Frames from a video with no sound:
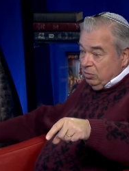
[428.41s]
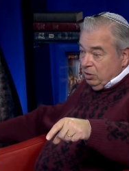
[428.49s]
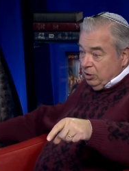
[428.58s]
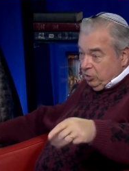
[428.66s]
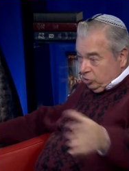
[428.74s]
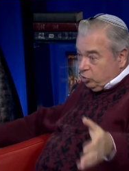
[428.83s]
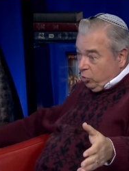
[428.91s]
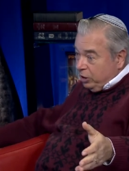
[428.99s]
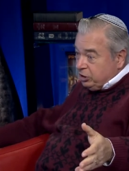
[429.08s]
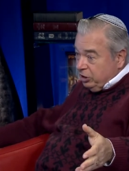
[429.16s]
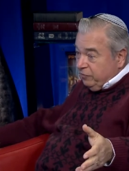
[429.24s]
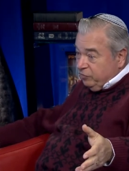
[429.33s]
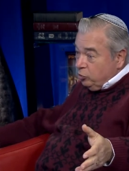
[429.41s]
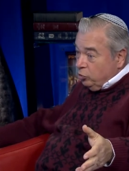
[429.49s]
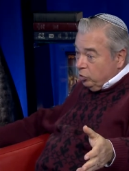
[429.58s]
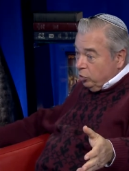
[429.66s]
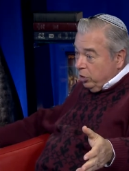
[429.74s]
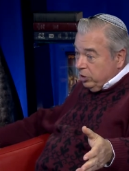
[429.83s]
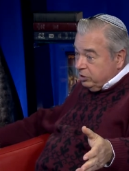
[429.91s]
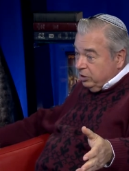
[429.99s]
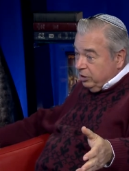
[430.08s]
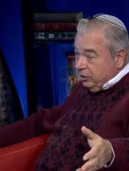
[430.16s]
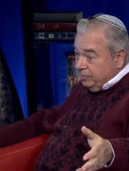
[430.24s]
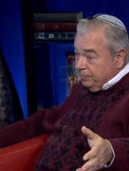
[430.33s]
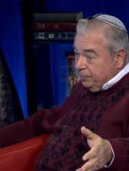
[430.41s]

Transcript: There's a question of dual loyalty here.